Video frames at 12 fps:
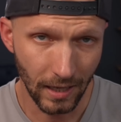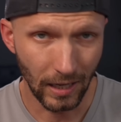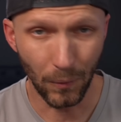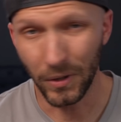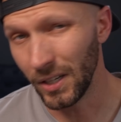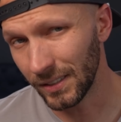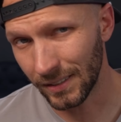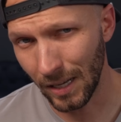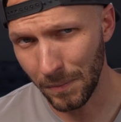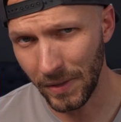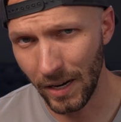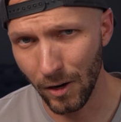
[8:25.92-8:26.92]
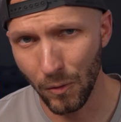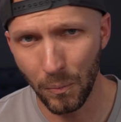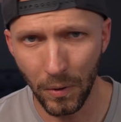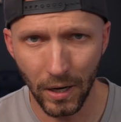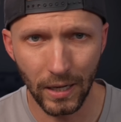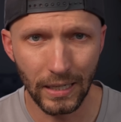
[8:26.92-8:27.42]
Now we could stop there,
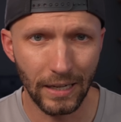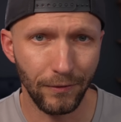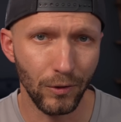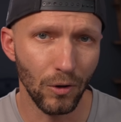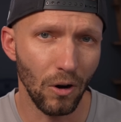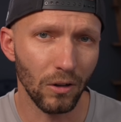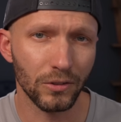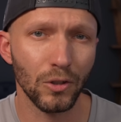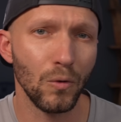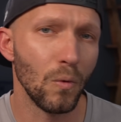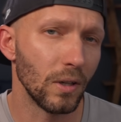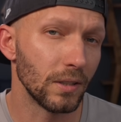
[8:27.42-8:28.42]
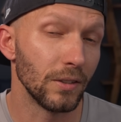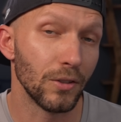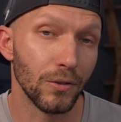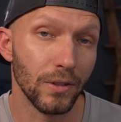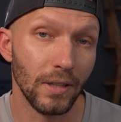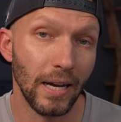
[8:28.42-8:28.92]
but if you also want to
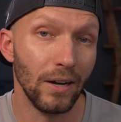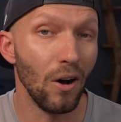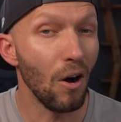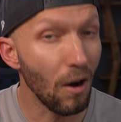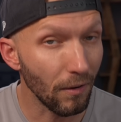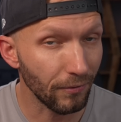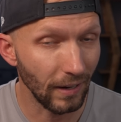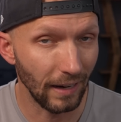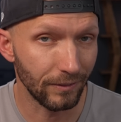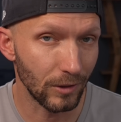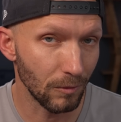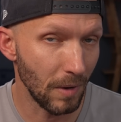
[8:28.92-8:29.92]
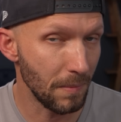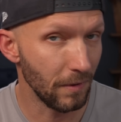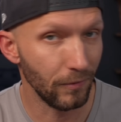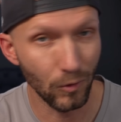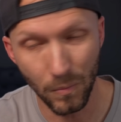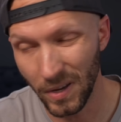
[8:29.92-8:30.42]
turn the light off after maybe a
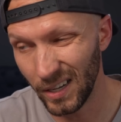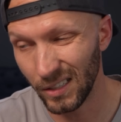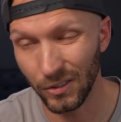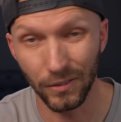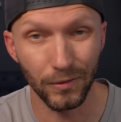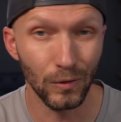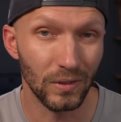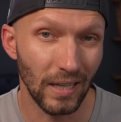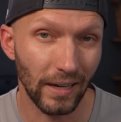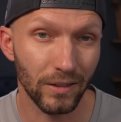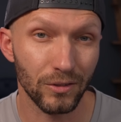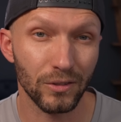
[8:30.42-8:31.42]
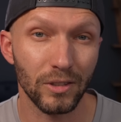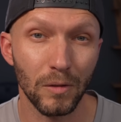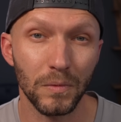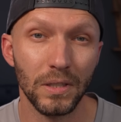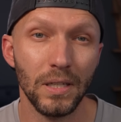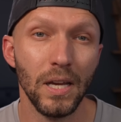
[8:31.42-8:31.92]
few minutes or a few seconds or
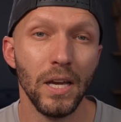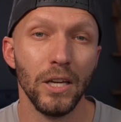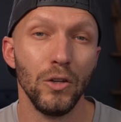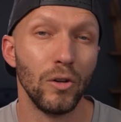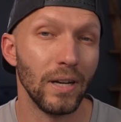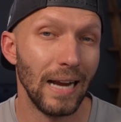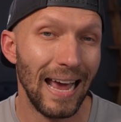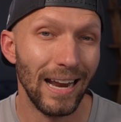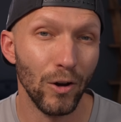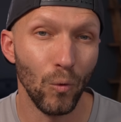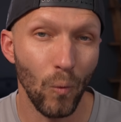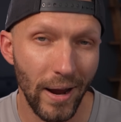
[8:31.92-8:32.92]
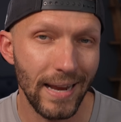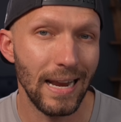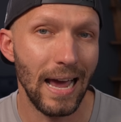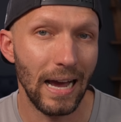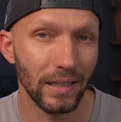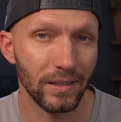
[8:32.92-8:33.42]
something, you could add a wait
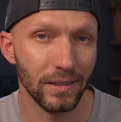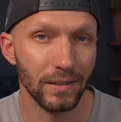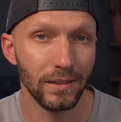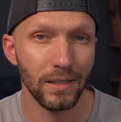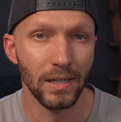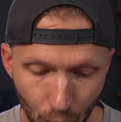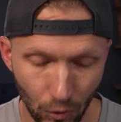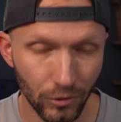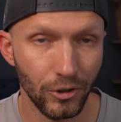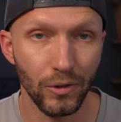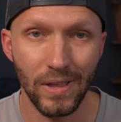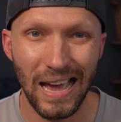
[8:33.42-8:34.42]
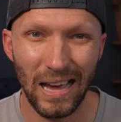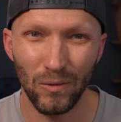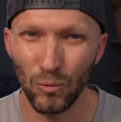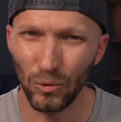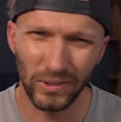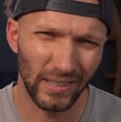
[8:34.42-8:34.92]
action. We'll do that
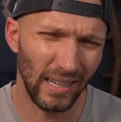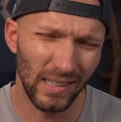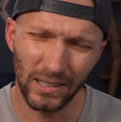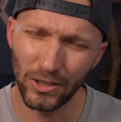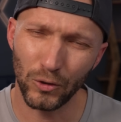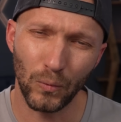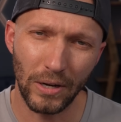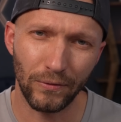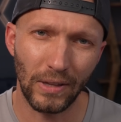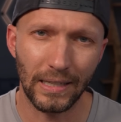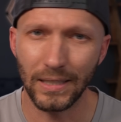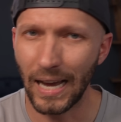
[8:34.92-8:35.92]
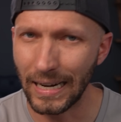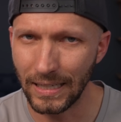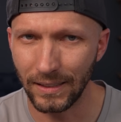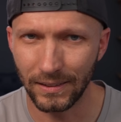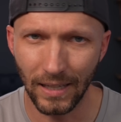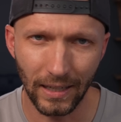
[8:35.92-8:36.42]
and we'll say, let's just wait for like
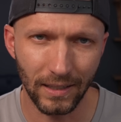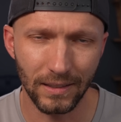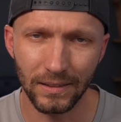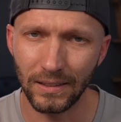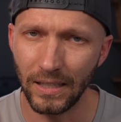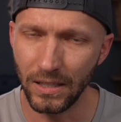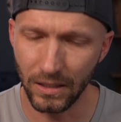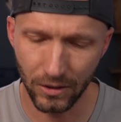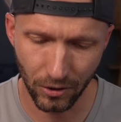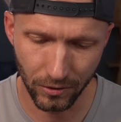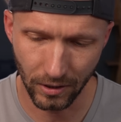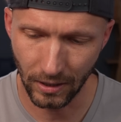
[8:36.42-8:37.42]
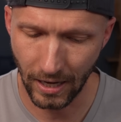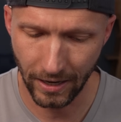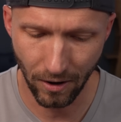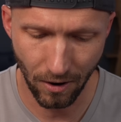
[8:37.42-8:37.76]
90 seconds and then turn the light